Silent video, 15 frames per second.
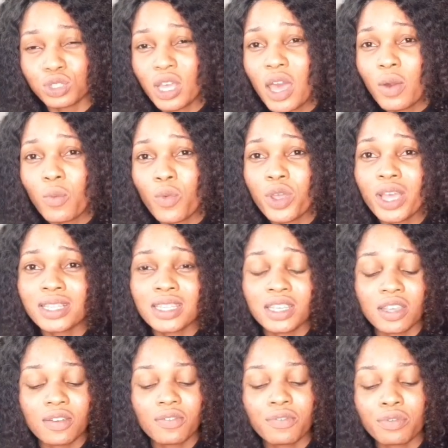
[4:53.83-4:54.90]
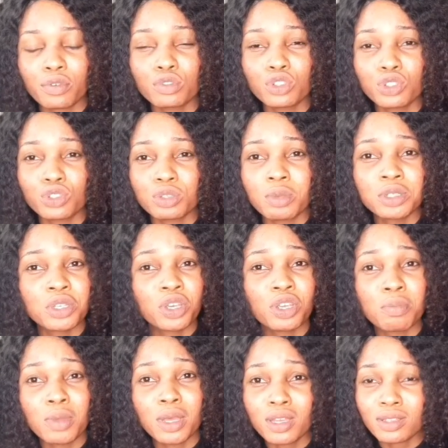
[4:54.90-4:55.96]
When you're taking fruit juice, make sure you make
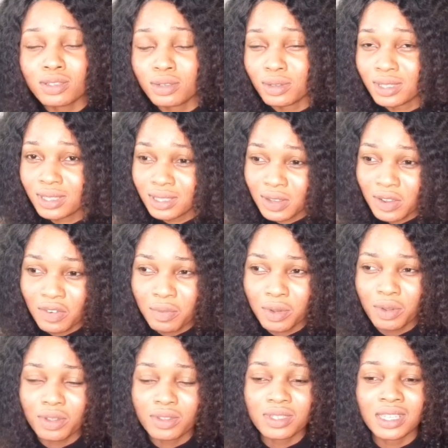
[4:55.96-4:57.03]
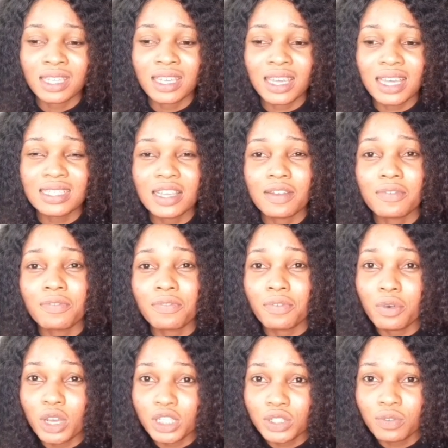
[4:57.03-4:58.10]
it yourself, because to get a
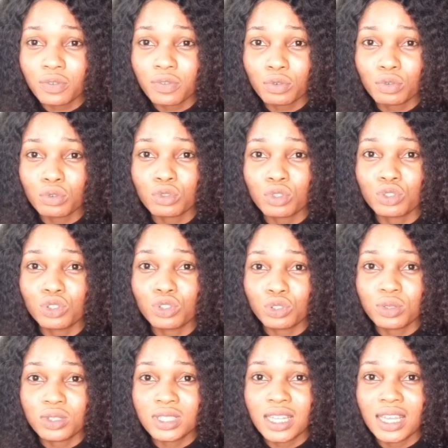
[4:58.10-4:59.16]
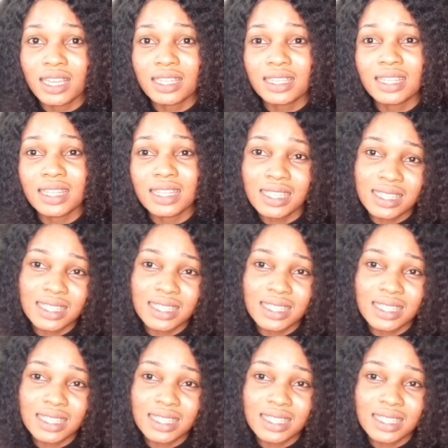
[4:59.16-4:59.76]
fresh fruit juice in this